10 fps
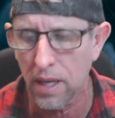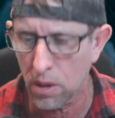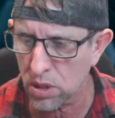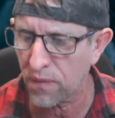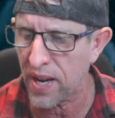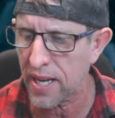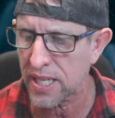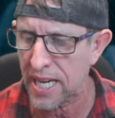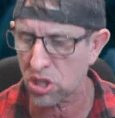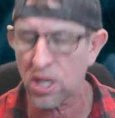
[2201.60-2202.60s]
It was a
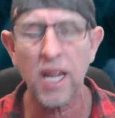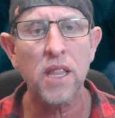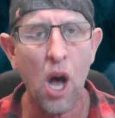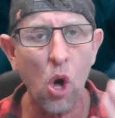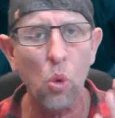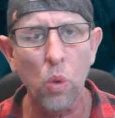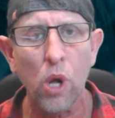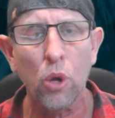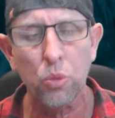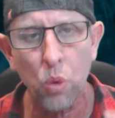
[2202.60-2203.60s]
fantastic thing, and the whole
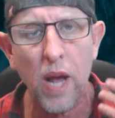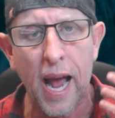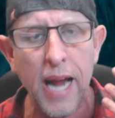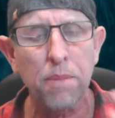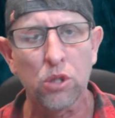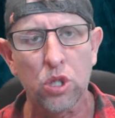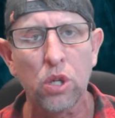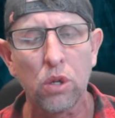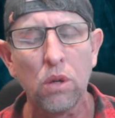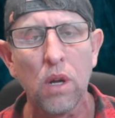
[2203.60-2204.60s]
world were able
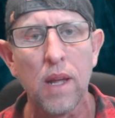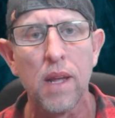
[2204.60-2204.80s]
to